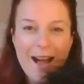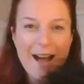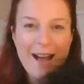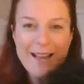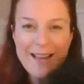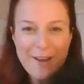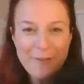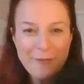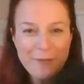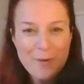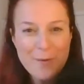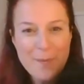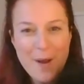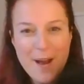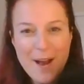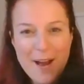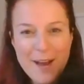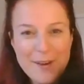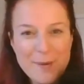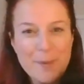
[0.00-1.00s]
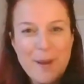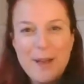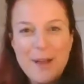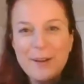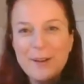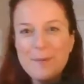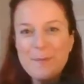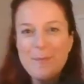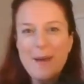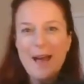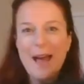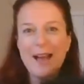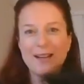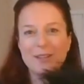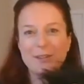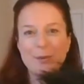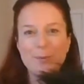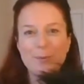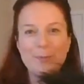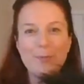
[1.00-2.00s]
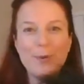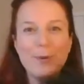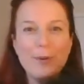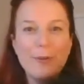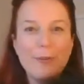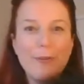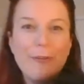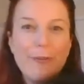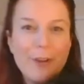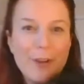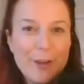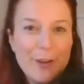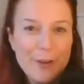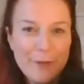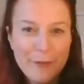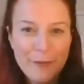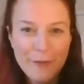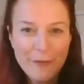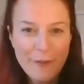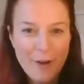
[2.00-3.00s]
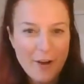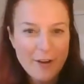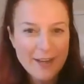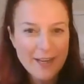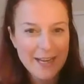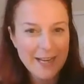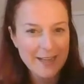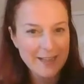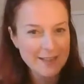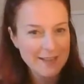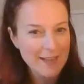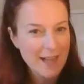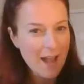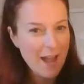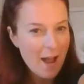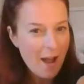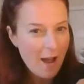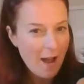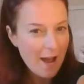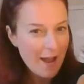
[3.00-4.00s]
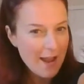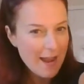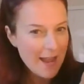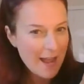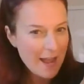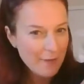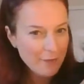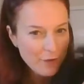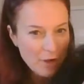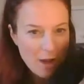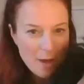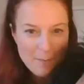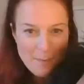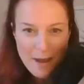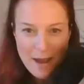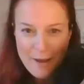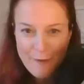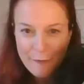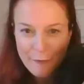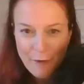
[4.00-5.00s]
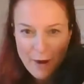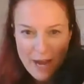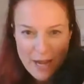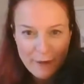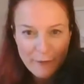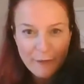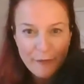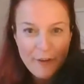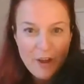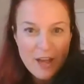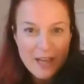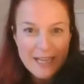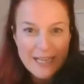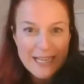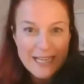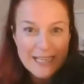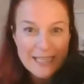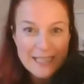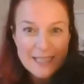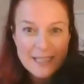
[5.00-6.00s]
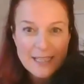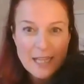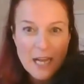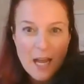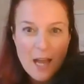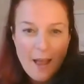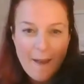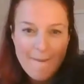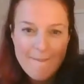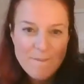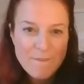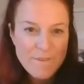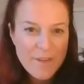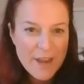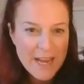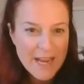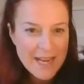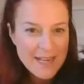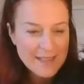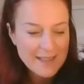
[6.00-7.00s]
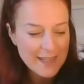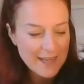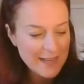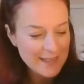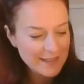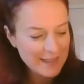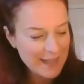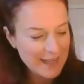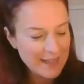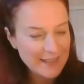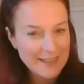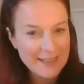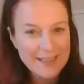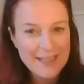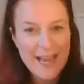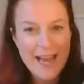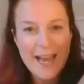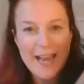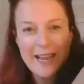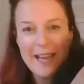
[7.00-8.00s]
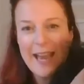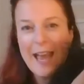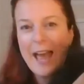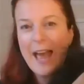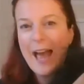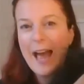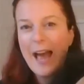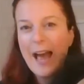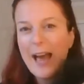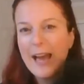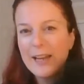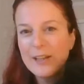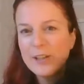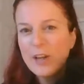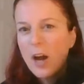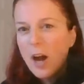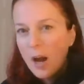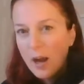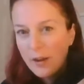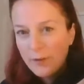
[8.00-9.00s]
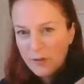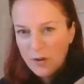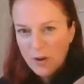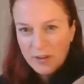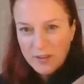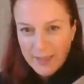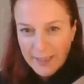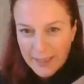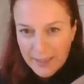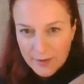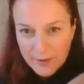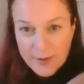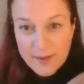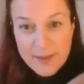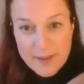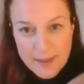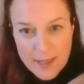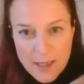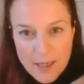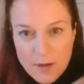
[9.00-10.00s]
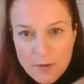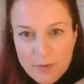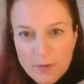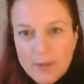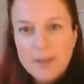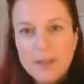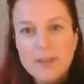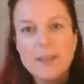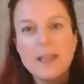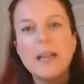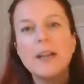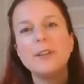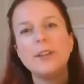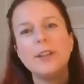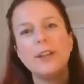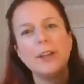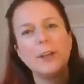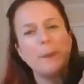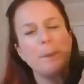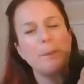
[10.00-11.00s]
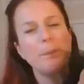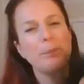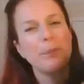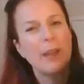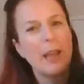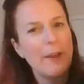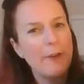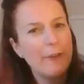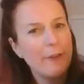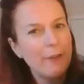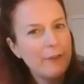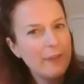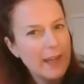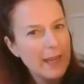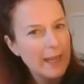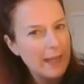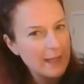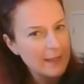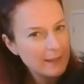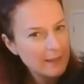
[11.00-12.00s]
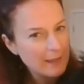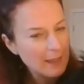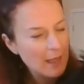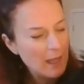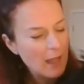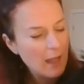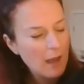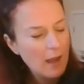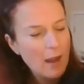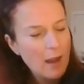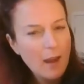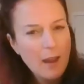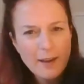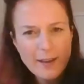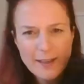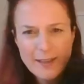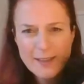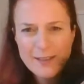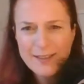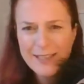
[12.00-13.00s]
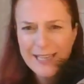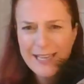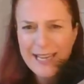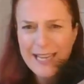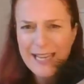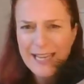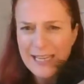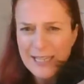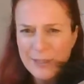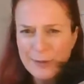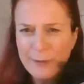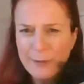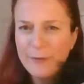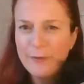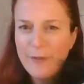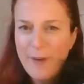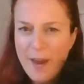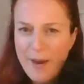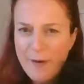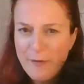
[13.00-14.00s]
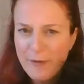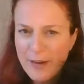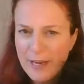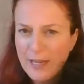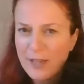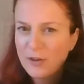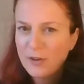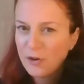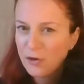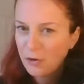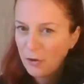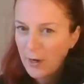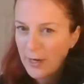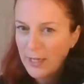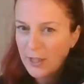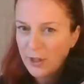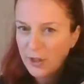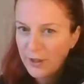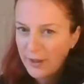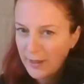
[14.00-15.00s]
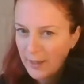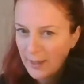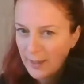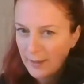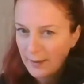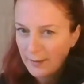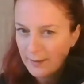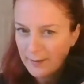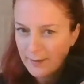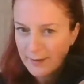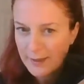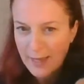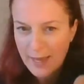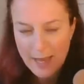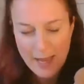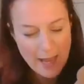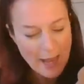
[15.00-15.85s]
Hi everyone, welcome back to more fun phonics. I have got my friend Fizz. Fizz is here today and I've got a little secret to tell you. Fizz likes to eat very strange things,